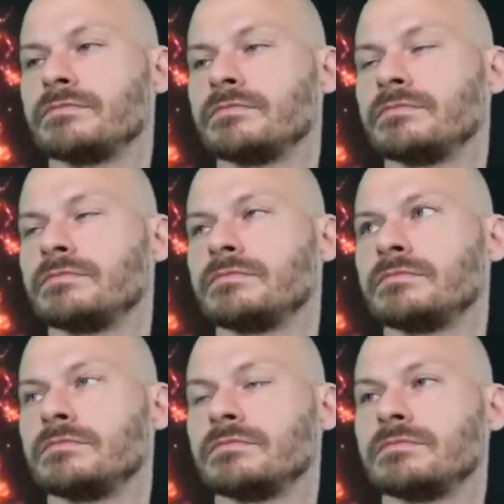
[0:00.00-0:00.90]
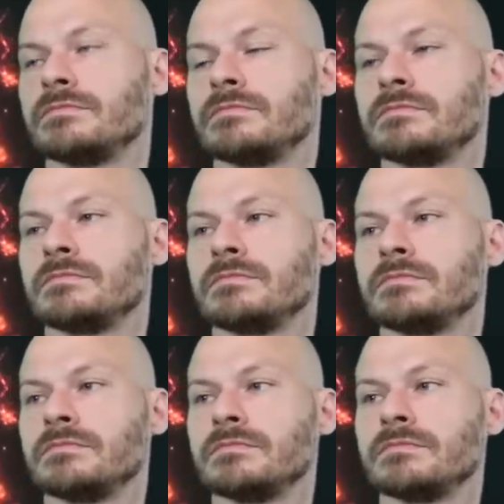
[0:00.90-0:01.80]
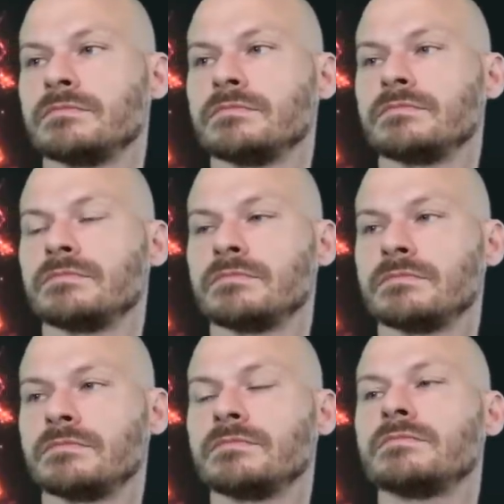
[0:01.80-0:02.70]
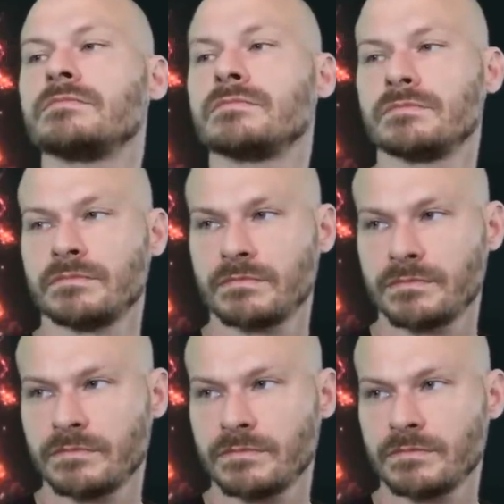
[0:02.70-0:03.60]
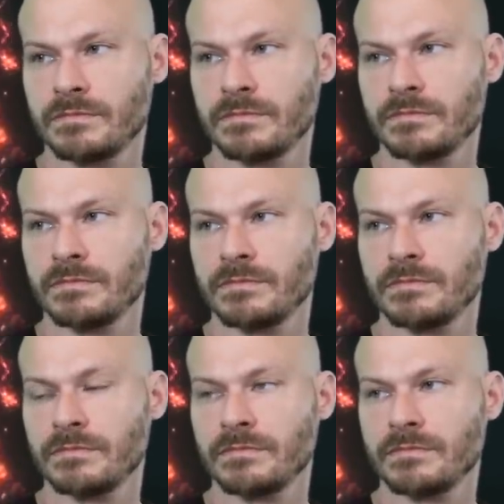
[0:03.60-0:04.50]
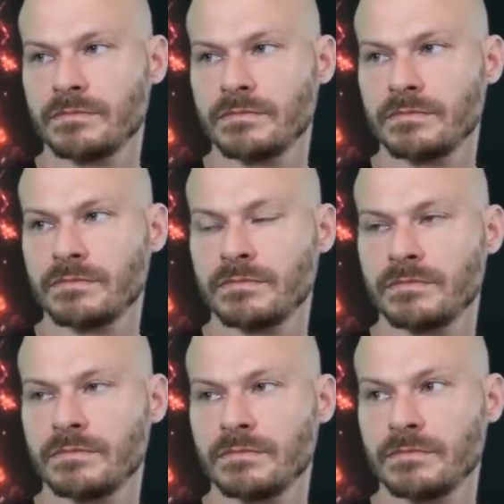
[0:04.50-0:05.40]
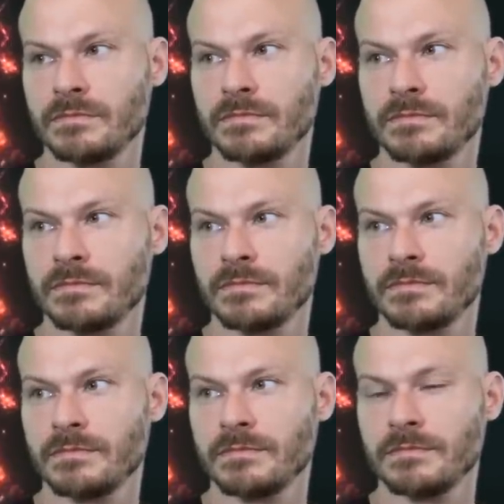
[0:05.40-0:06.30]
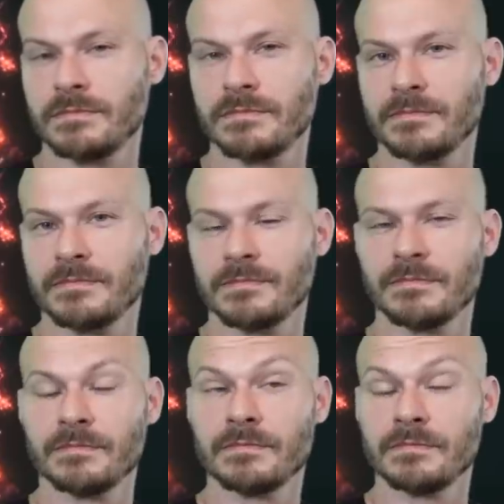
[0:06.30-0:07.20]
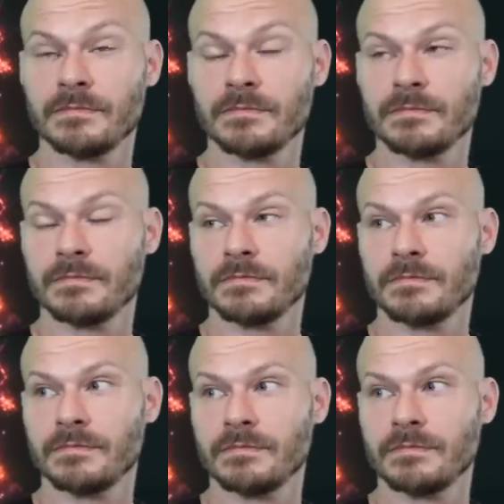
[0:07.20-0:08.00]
The person shown says nothing.